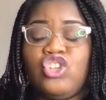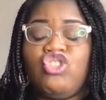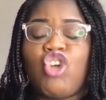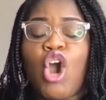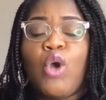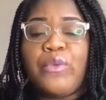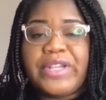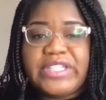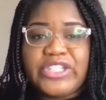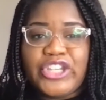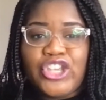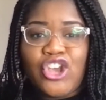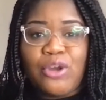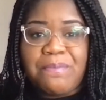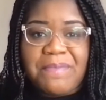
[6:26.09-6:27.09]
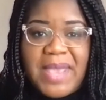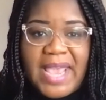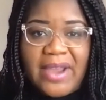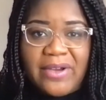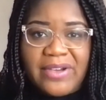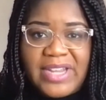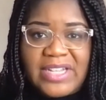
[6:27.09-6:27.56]
go into your
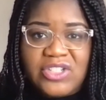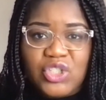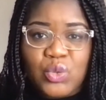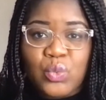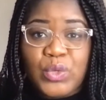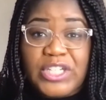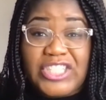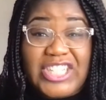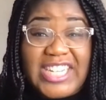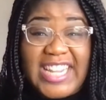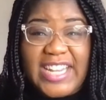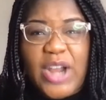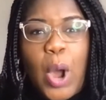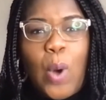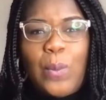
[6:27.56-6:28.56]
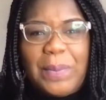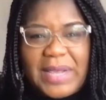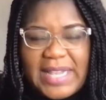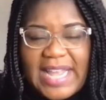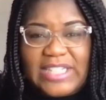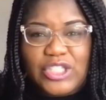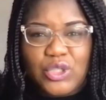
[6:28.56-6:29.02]
marriage wishing and
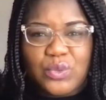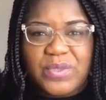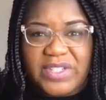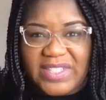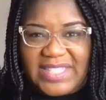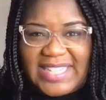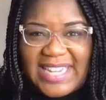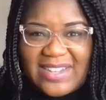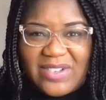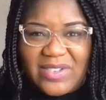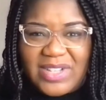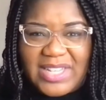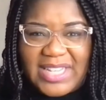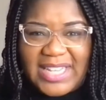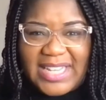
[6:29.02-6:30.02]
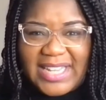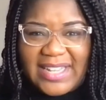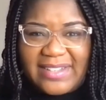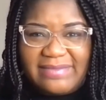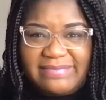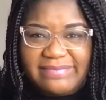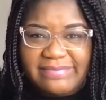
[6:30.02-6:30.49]
hoping that you were single
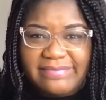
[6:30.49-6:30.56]
again.